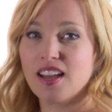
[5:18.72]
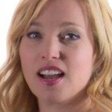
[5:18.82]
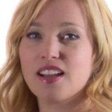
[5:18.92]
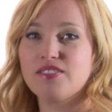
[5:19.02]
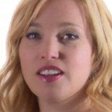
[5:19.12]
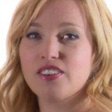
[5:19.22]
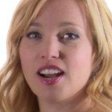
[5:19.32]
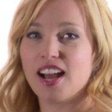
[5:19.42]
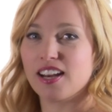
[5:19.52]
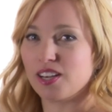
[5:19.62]
I've never
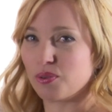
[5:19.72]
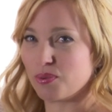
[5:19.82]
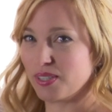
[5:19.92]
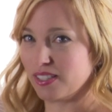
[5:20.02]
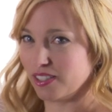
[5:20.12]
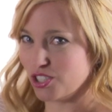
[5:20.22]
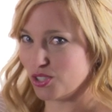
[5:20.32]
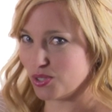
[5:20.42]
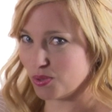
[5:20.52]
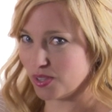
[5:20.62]
had any real
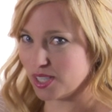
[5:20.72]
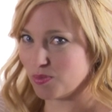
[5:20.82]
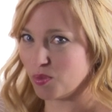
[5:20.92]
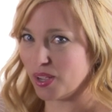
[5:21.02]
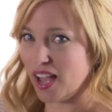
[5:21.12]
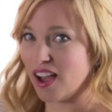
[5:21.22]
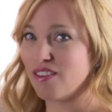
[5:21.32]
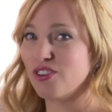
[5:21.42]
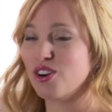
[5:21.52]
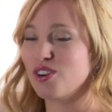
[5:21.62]
issues with this, but we
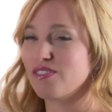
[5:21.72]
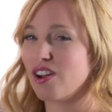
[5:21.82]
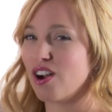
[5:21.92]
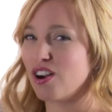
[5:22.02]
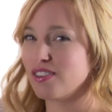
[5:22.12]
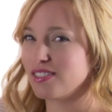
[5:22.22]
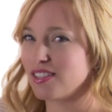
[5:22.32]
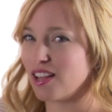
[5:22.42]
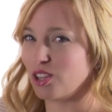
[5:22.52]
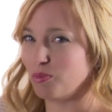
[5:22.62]
have heard of the hard
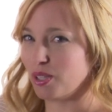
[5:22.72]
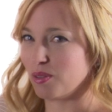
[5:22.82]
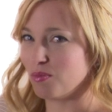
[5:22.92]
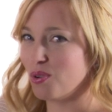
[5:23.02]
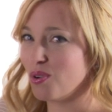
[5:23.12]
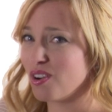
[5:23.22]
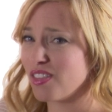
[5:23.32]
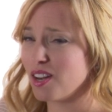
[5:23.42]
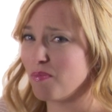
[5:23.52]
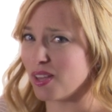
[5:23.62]
sell being more
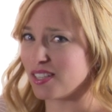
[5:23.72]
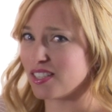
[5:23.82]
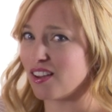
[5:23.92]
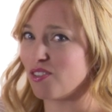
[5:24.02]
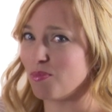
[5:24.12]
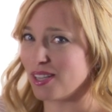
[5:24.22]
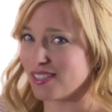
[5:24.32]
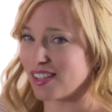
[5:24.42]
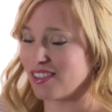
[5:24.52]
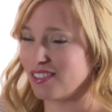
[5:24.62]
than a bit of a
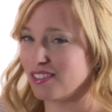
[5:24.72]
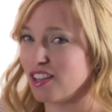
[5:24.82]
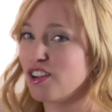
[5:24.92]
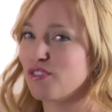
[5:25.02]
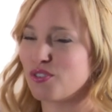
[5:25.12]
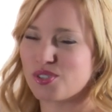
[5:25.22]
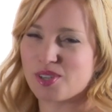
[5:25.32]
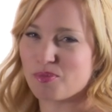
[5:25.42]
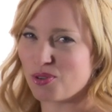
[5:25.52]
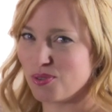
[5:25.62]
buzzkill for
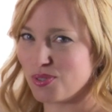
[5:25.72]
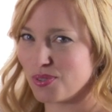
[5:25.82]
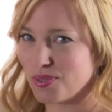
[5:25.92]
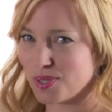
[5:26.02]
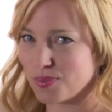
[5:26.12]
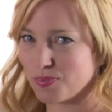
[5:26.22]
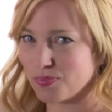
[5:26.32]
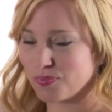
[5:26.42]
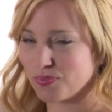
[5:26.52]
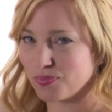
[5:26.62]
some cruisers.
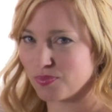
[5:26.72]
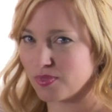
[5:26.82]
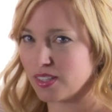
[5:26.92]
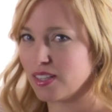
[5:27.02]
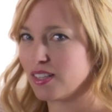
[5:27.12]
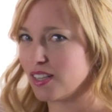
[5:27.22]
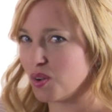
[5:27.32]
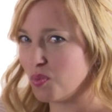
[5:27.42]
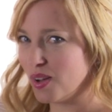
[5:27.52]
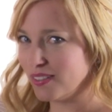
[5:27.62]

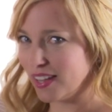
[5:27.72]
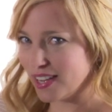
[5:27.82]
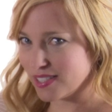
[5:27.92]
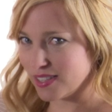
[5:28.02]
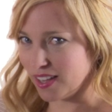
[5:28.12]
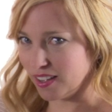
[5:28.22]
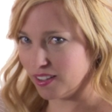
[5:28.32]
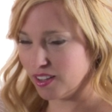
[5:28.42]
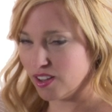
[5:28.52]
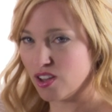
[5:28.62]
Now, one last thing.
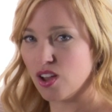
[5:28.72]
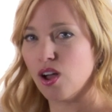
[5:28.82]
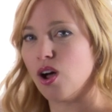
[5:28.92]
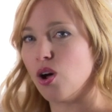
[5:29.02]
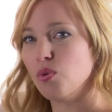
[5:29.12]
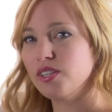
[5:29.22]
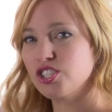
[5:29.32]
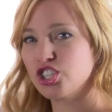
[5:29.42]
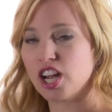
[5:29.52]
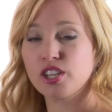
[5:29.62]
Always
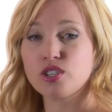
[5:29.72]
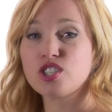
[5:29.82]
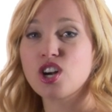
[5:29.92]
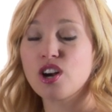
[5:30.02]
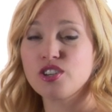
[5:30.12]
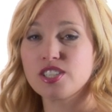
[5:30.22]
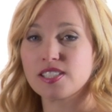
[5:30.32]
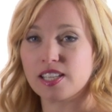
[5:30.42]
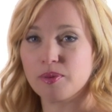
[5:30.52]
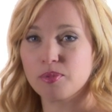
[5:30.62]
check your charge
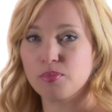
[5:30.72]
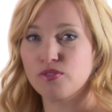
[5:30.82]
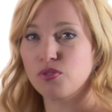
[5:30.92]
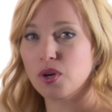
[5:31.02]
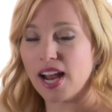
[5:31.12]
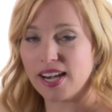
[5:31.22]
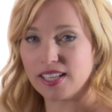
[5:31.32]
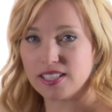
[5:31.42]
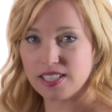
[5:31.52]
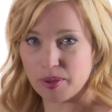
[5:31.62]
slip before
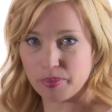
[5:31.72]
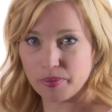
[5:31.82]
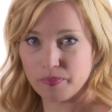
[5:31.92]
adding a tip.